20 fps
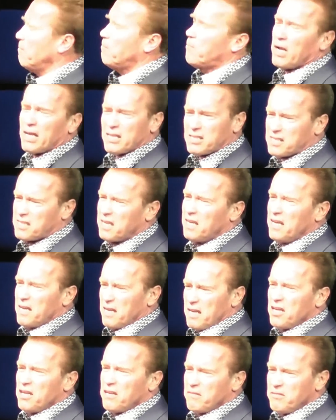And plus,
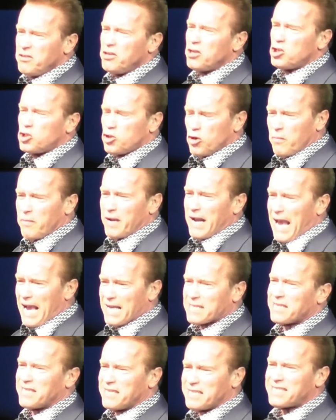your German
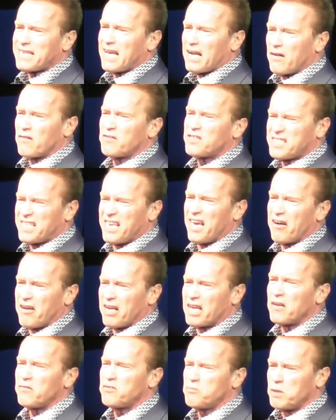accent is kind of
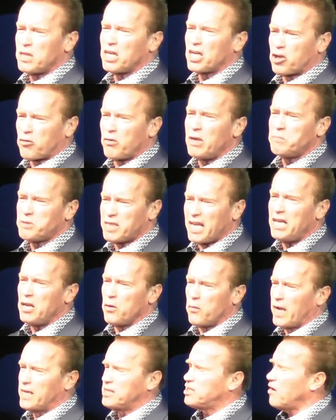scary. It gives me the creeps
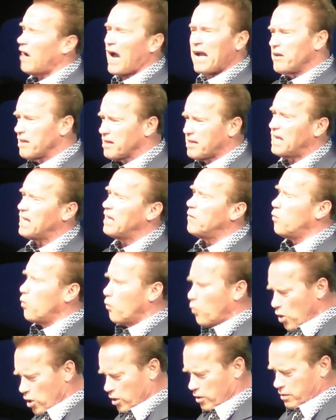anyway, so I don't think it
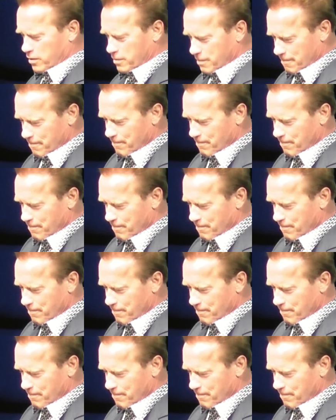will work.